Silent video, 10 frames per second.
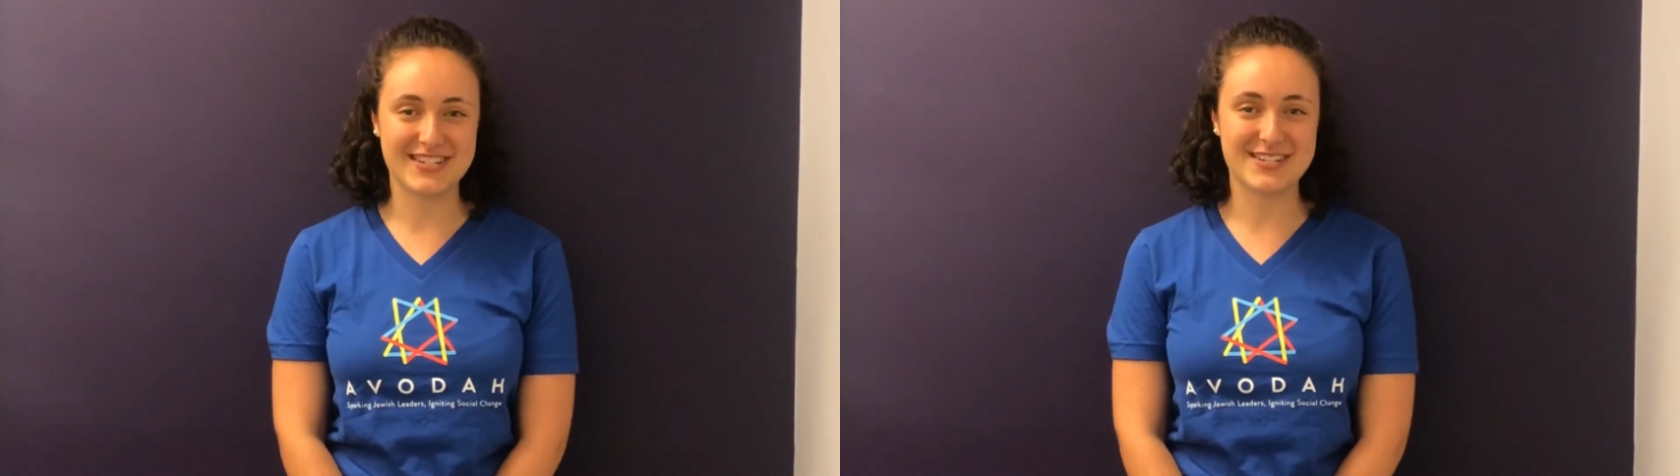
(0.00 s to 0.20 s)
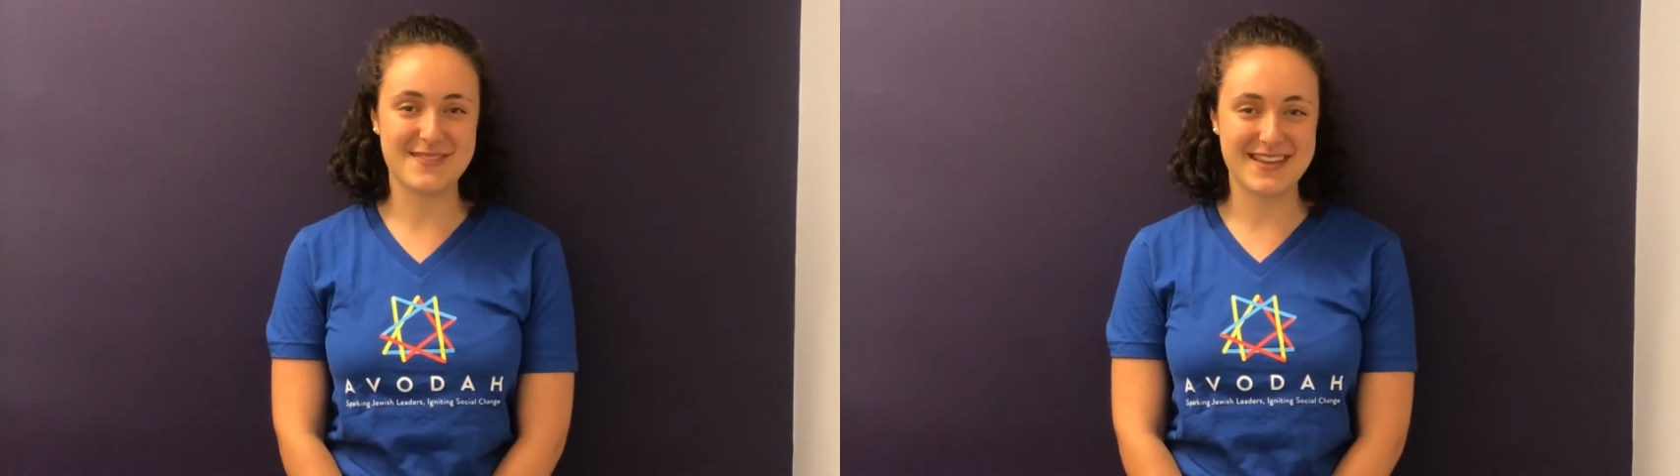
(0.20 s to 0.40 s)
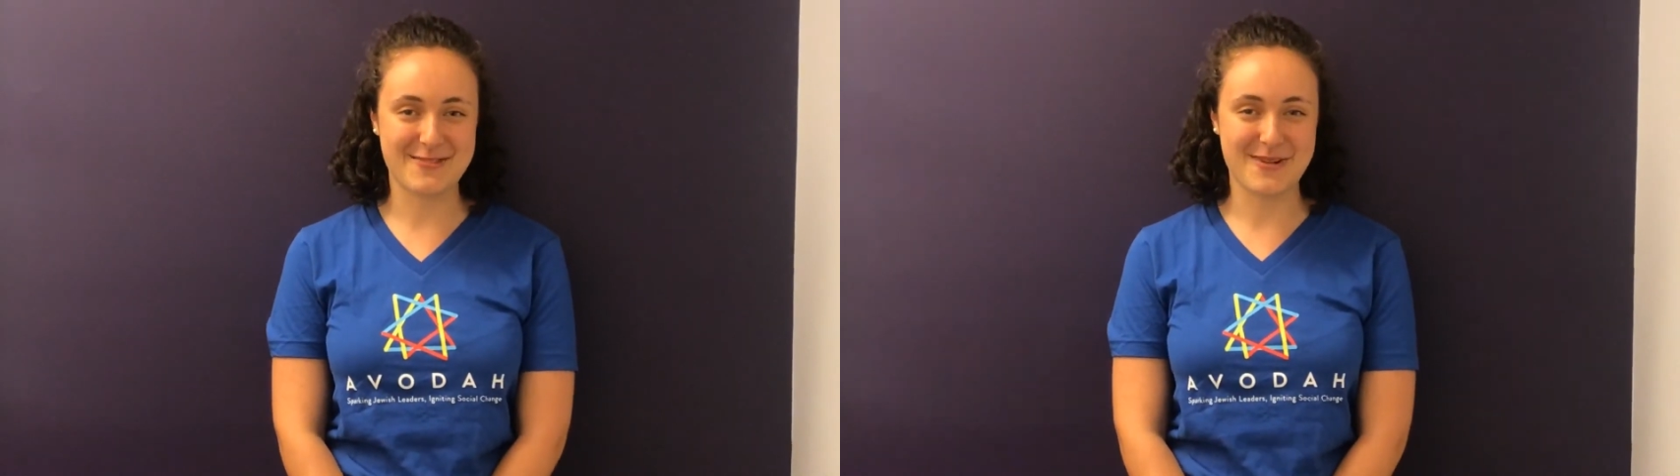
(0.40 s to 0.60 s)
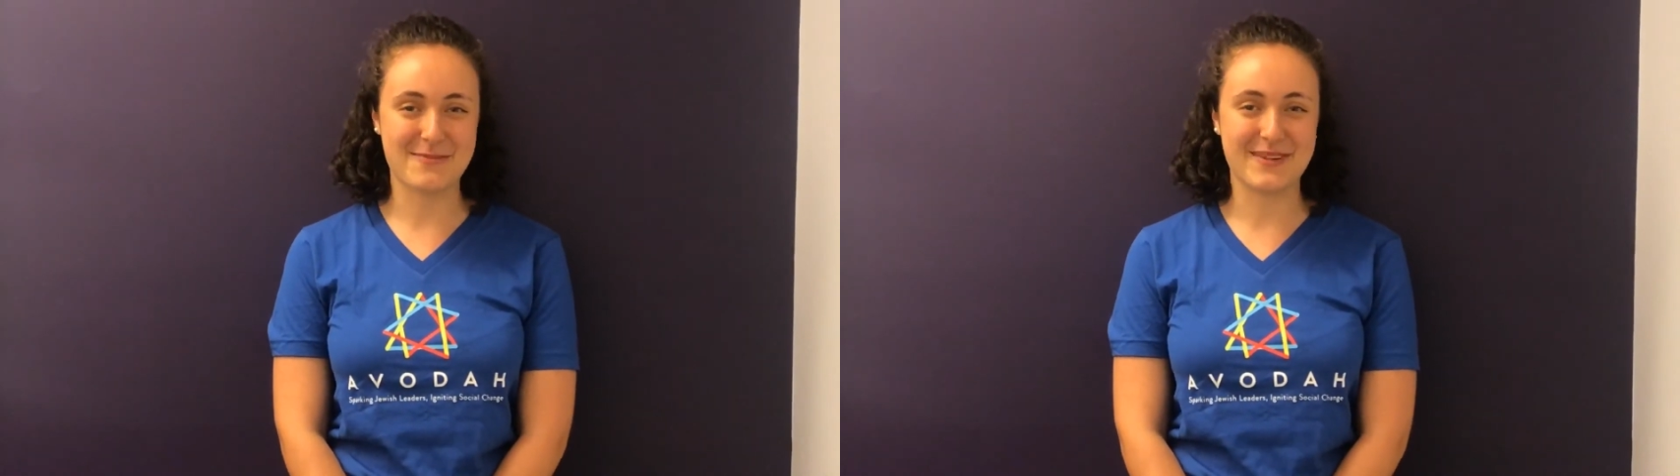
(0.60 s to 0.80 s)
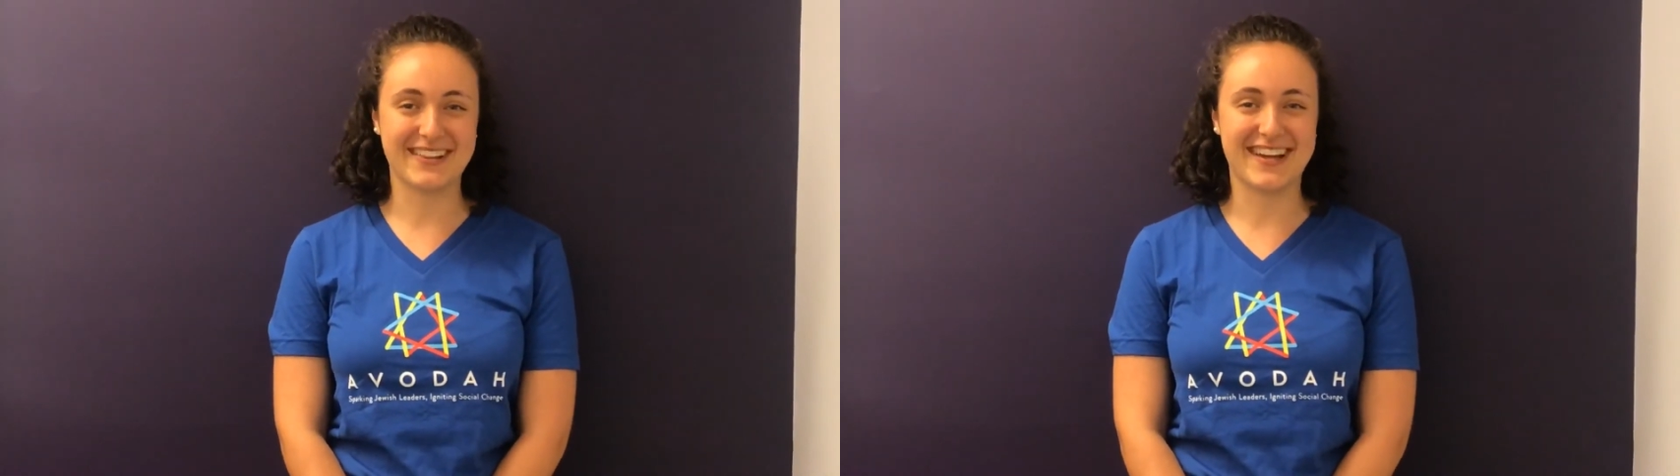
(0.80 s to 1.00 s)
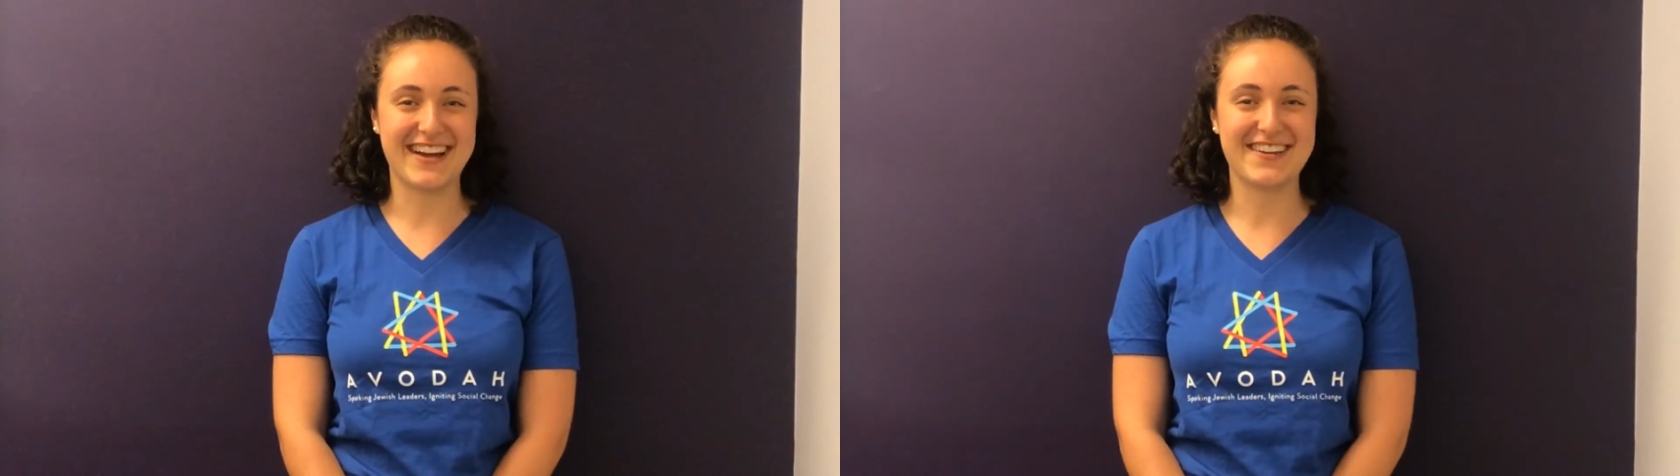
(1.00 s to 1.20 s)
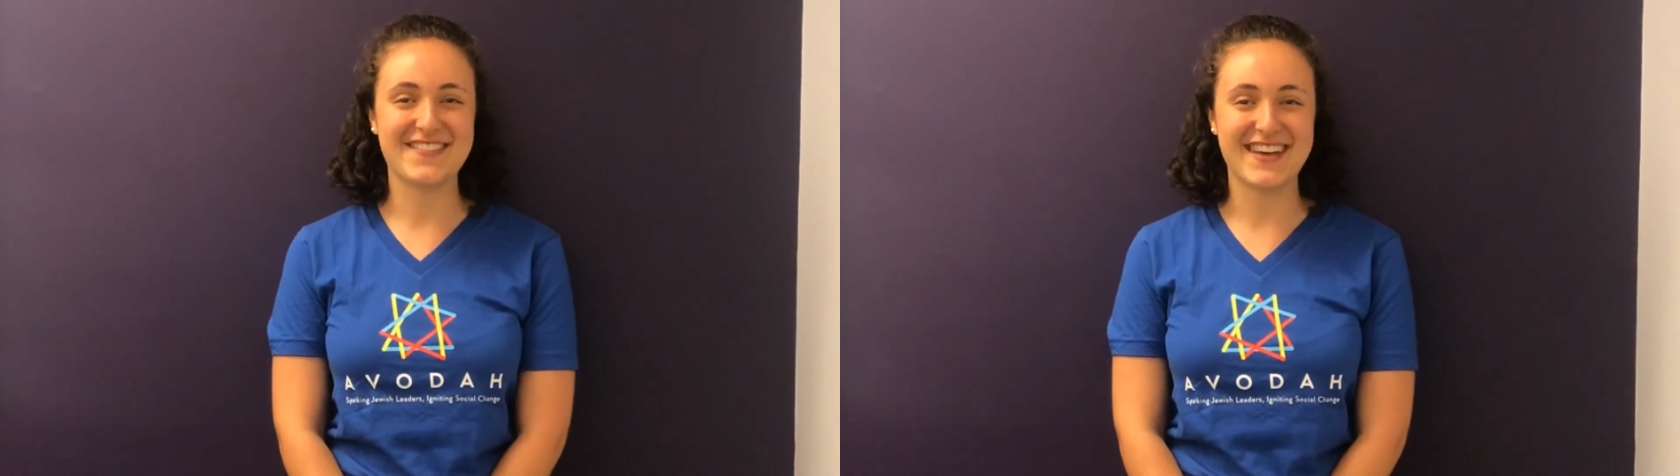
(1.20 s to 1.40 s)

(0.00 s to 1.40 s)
to me throughout my life,